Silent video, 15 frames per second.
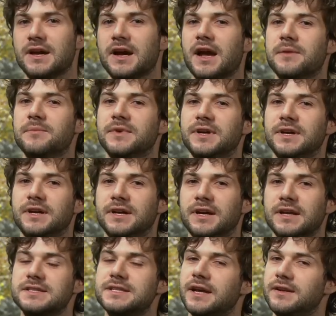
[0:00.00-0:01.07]
I'm
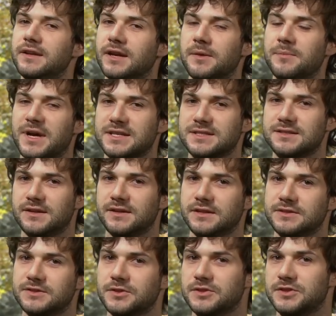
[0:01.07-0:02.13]
attending a master
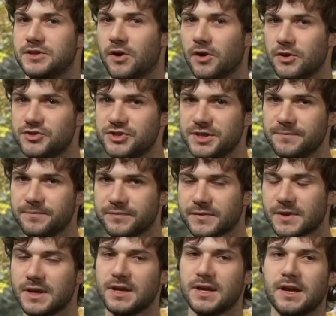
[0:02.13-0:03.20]
in sociology,
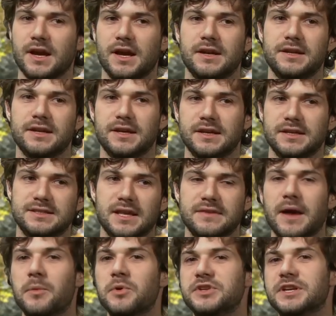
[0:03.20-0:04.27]
and it's a
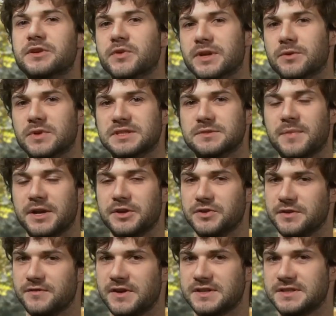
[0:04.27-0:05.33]
double degree with my
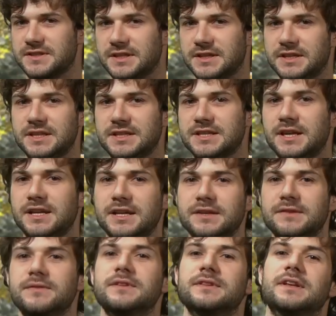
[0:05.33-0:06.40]
university in Italy.